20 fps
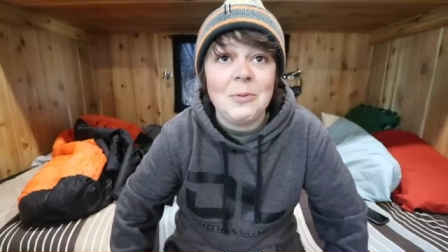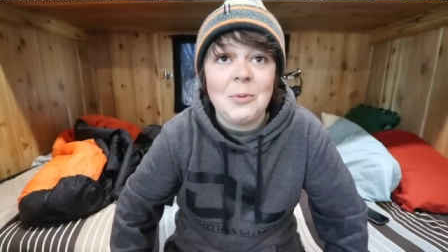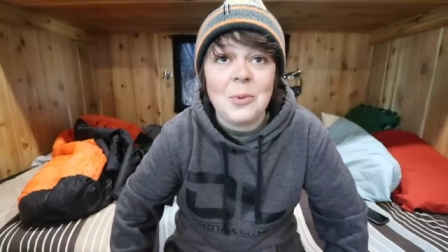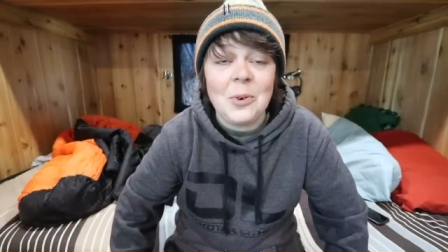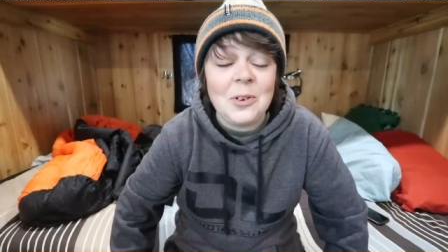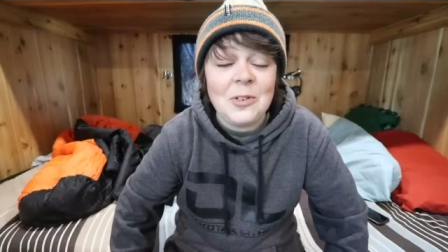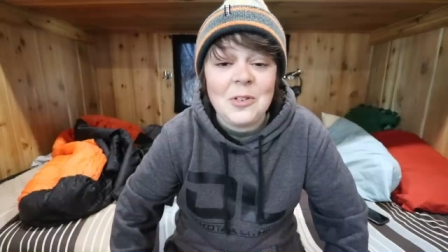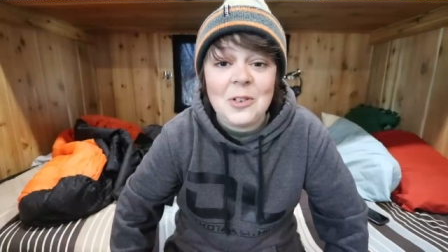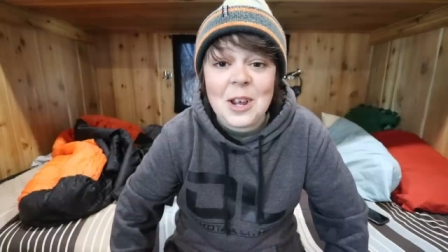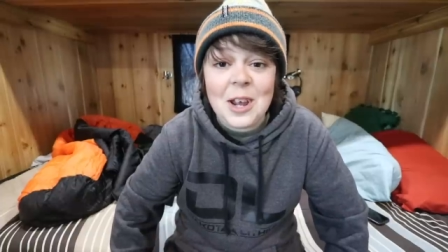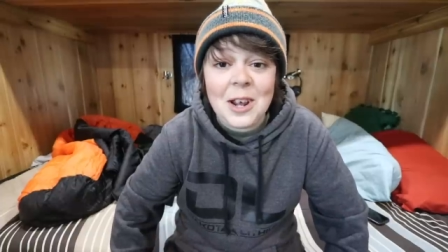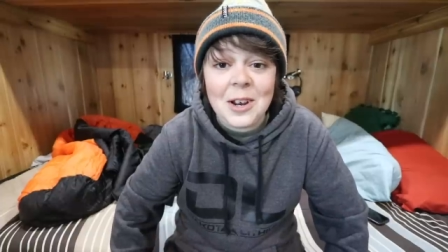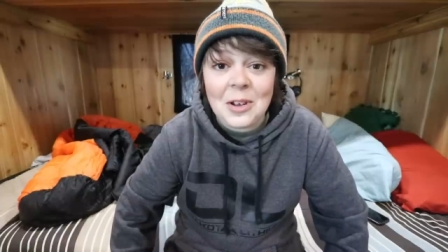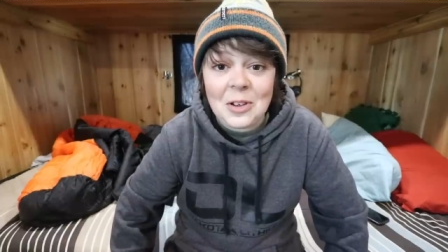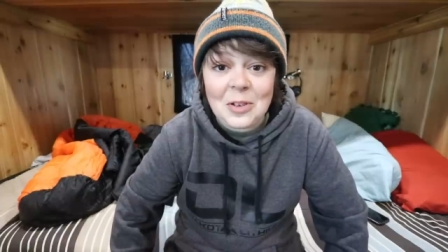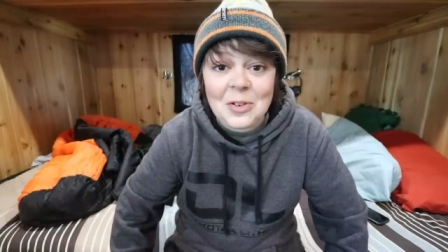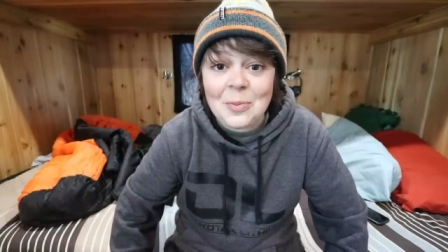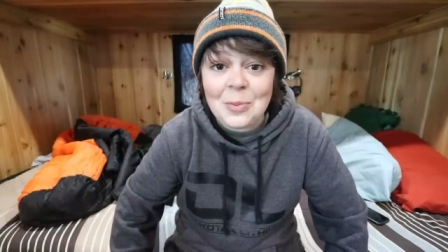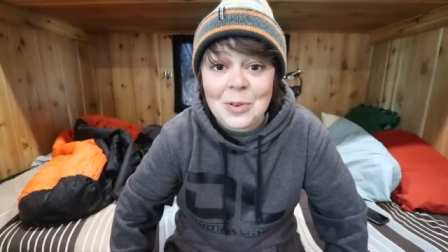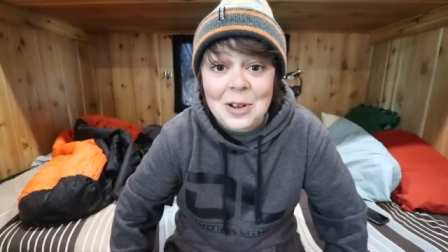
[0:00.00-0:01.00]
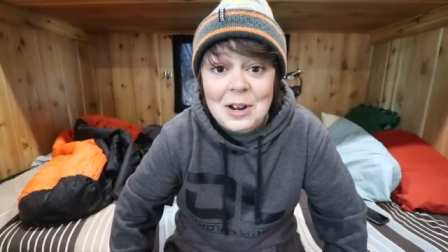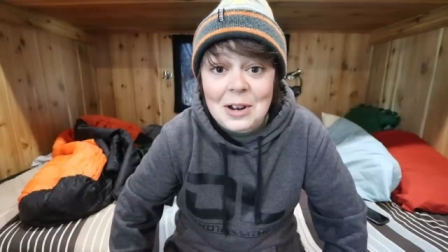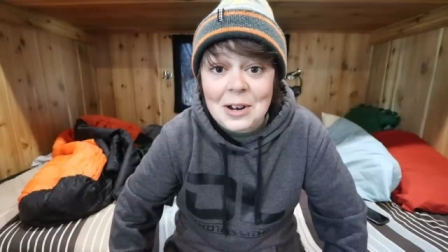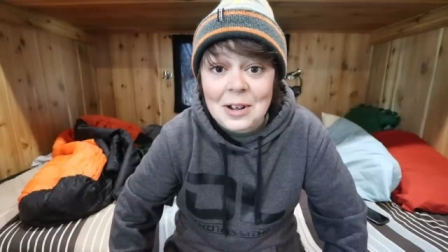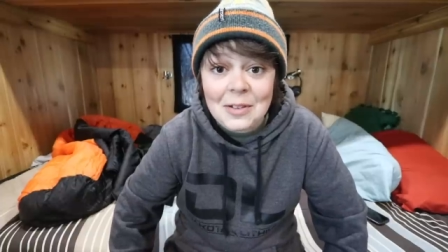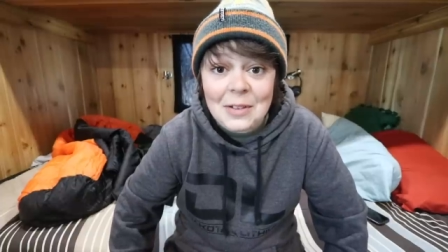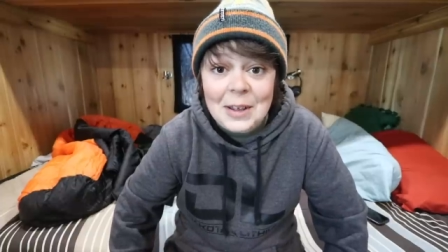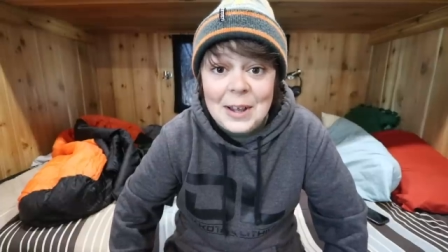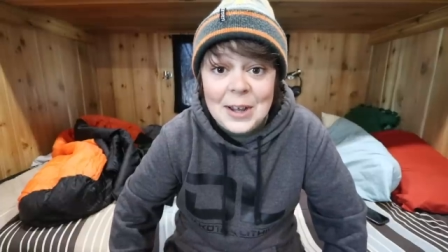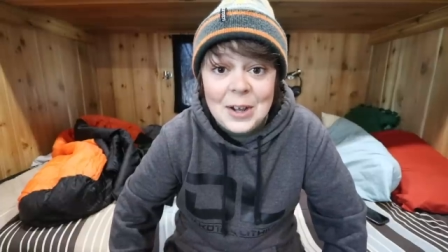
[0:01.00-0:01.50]
words can't explain
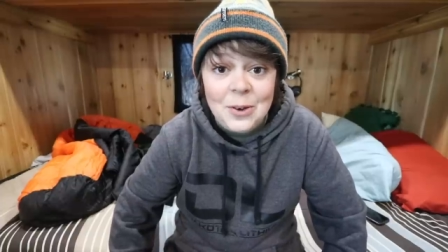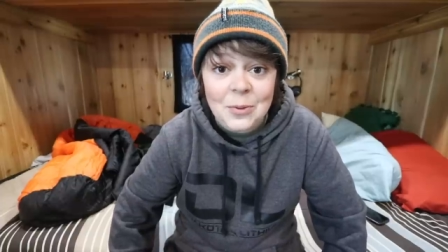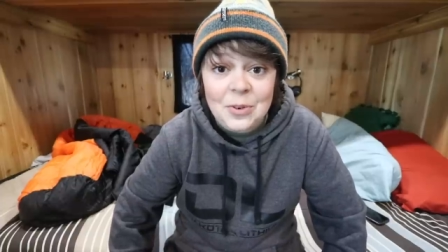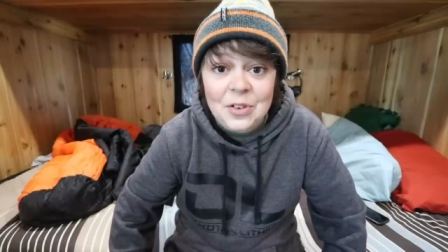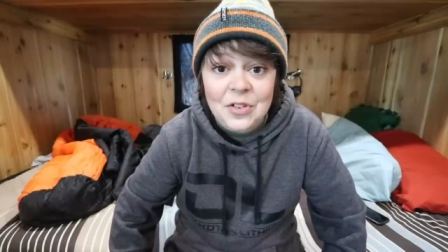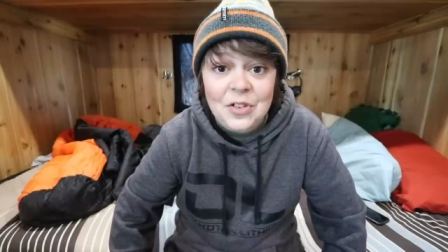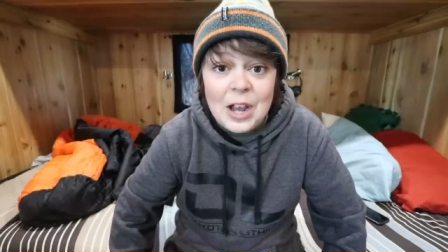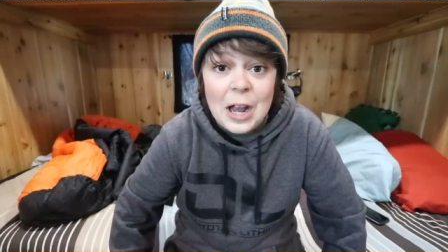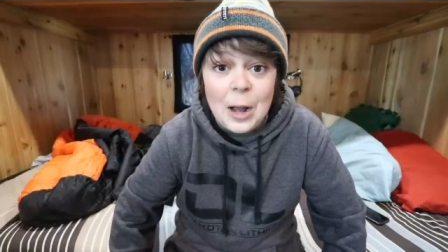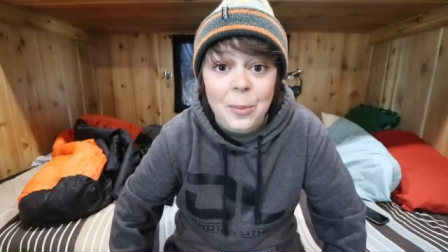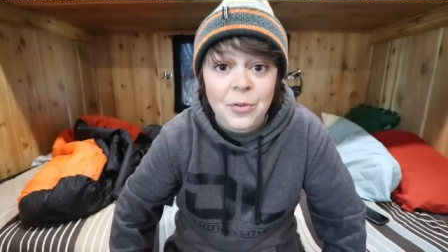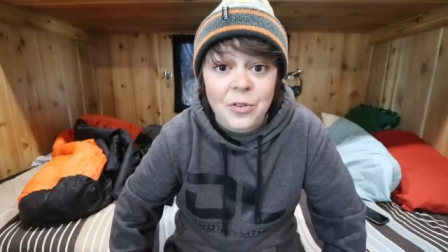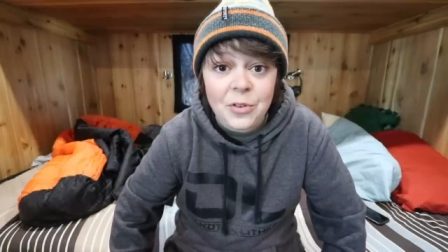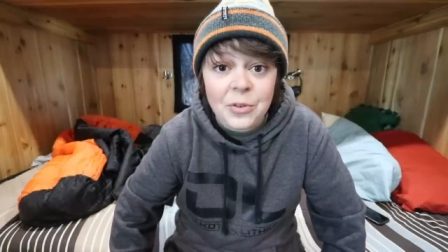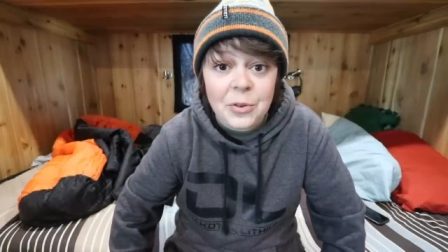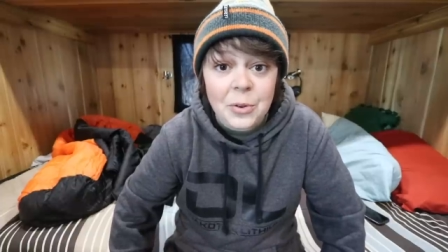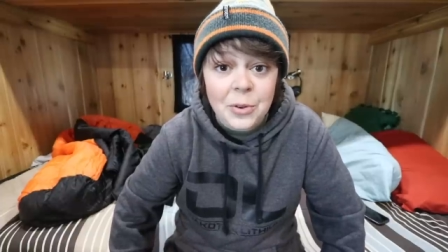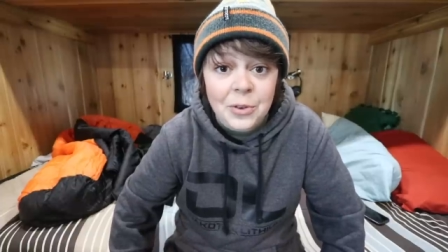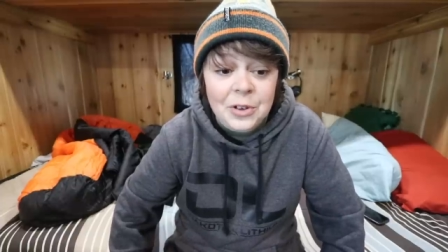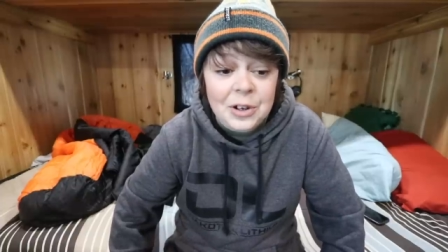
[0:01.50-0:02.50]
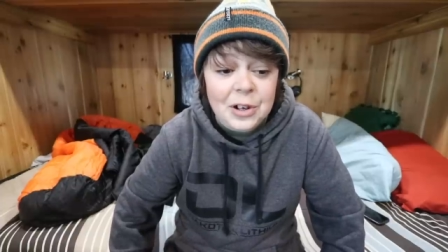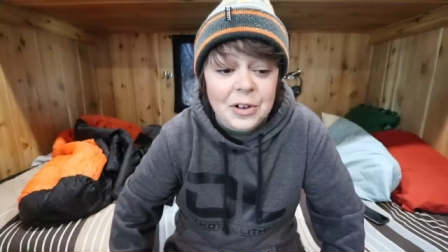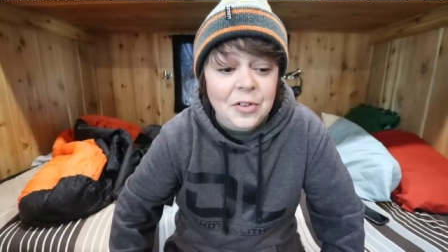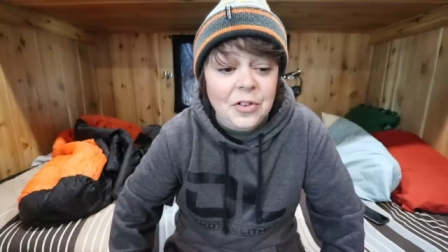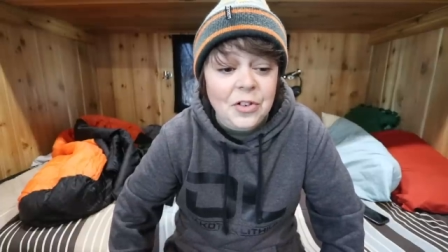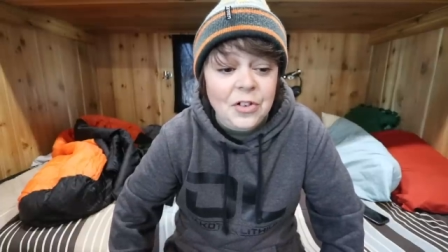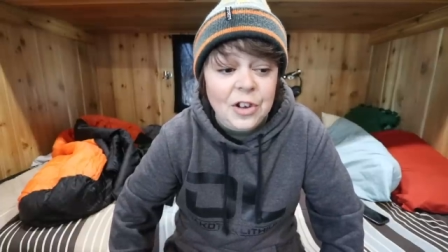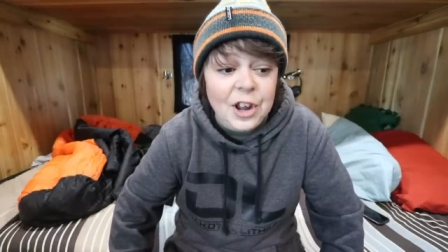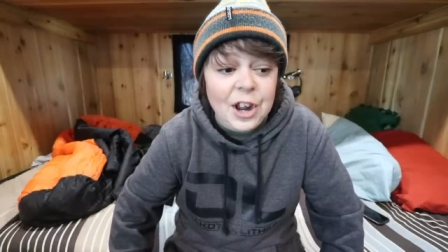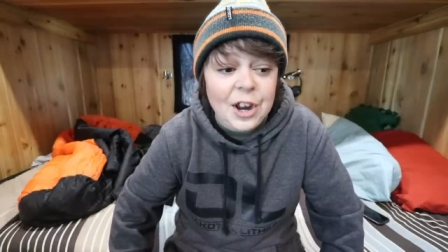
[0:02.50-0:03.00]
it like it was absolutely
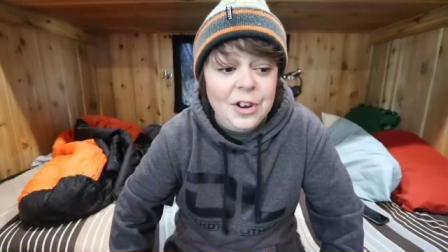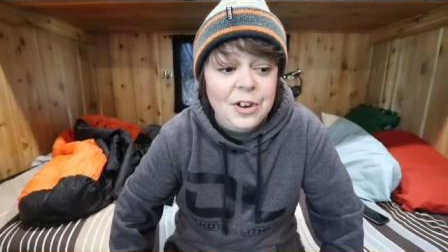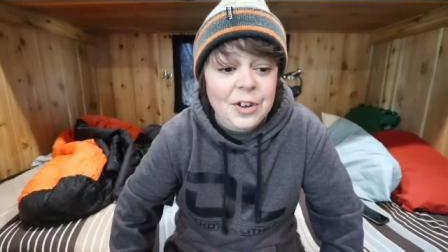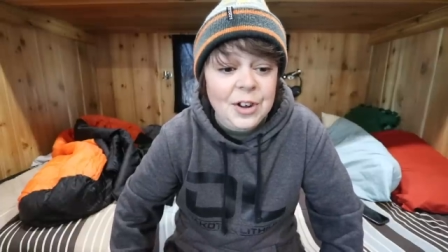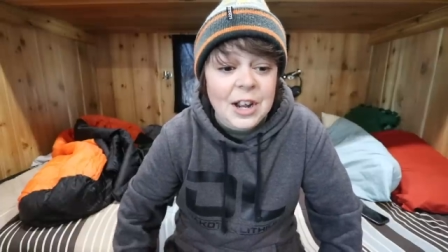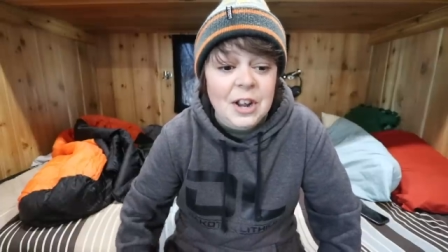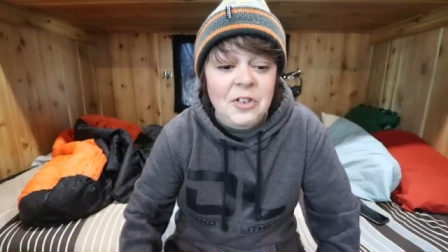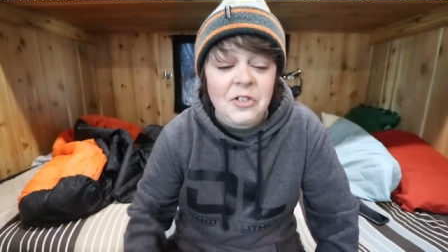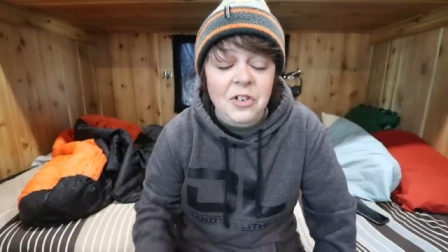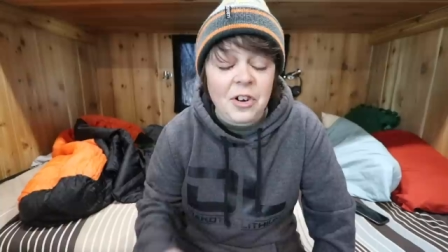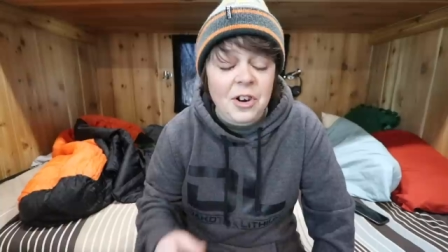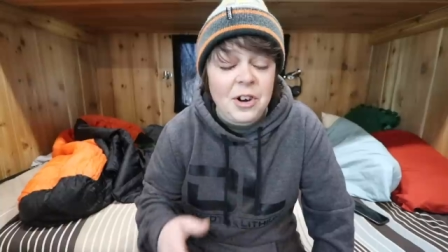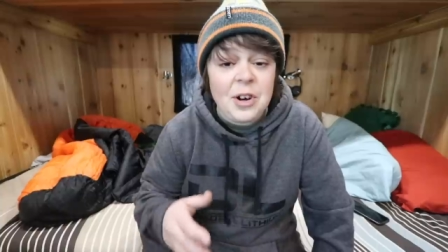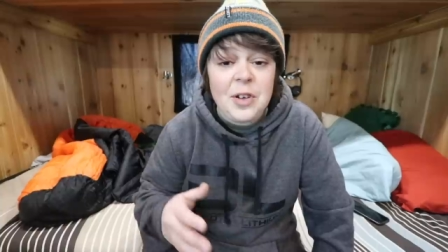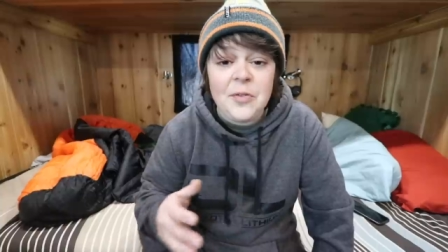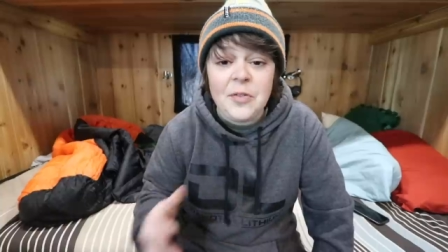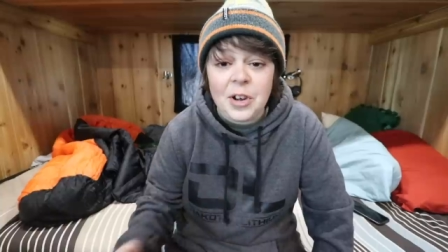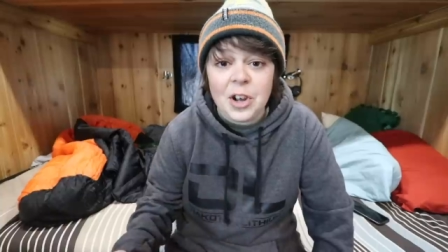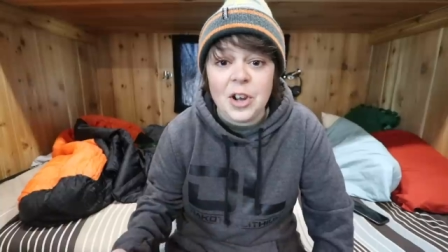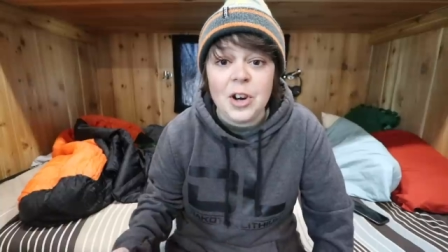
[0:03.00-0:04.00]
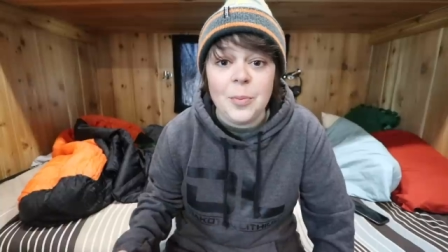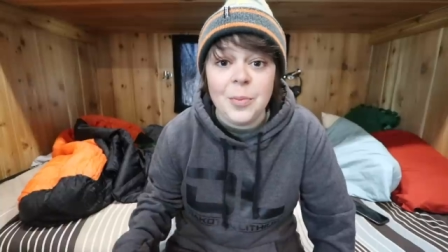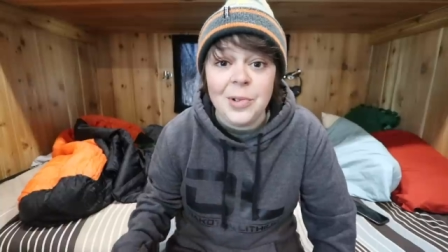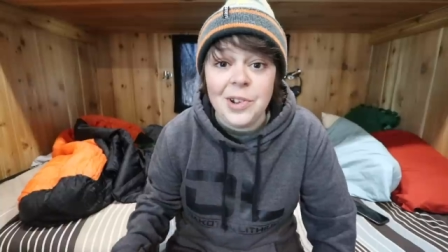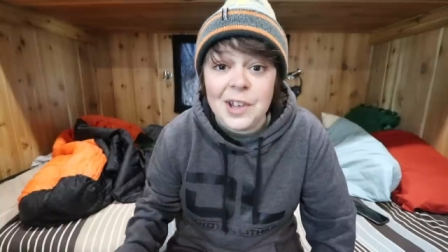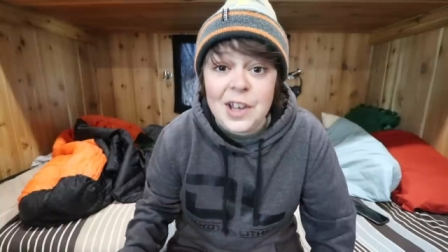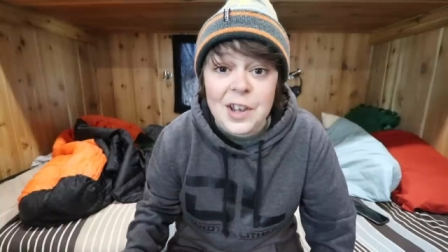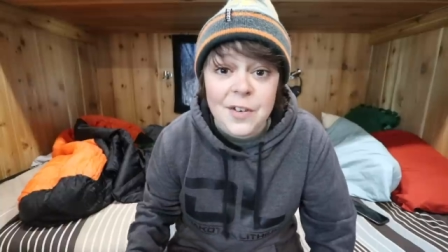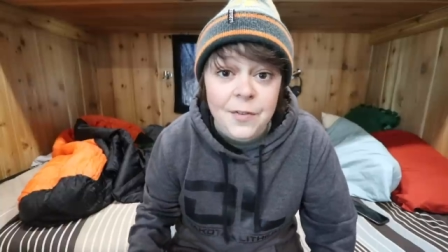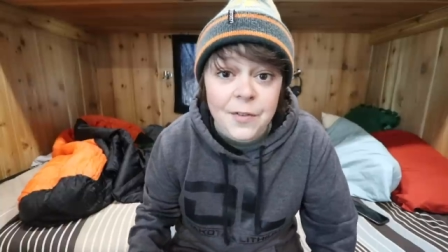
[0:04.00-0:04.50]
insane you guys aren't even gonna
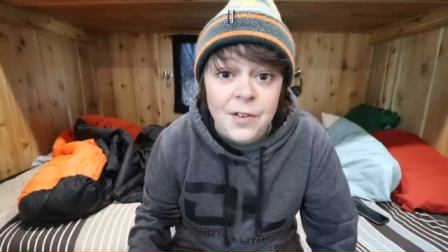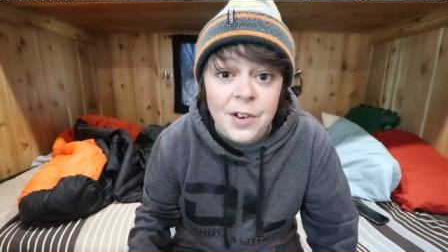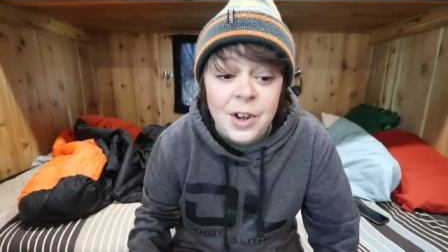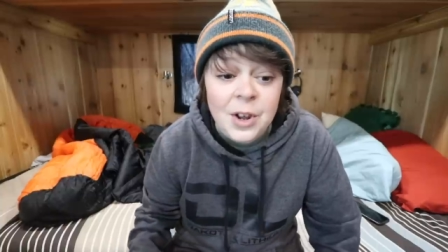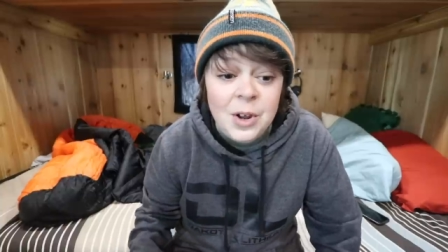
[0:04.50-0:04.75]
believe